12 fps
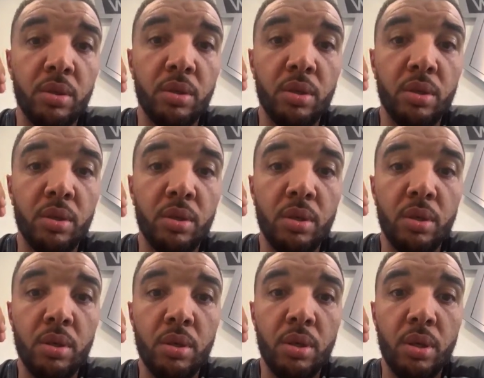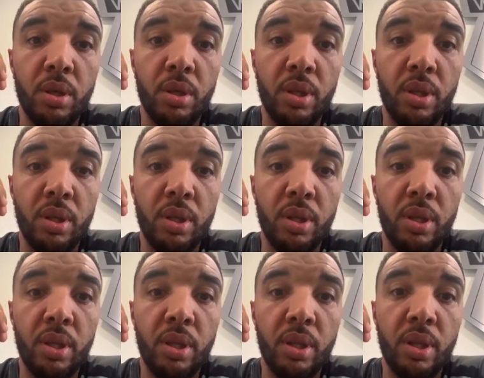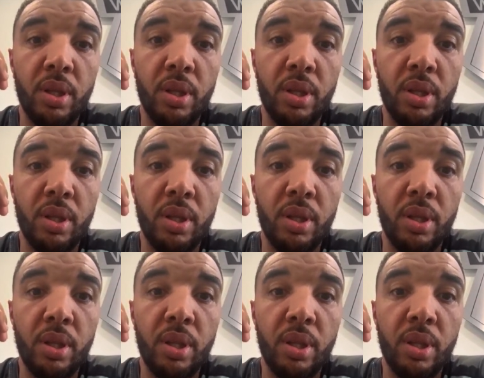Yeah. That it reinforced that.